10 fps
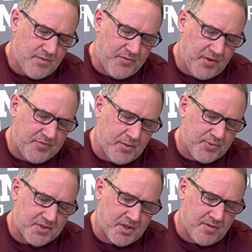
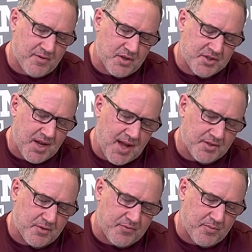50% of their
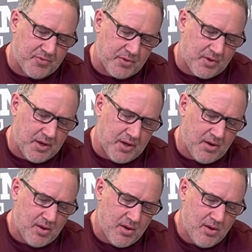shots are from three.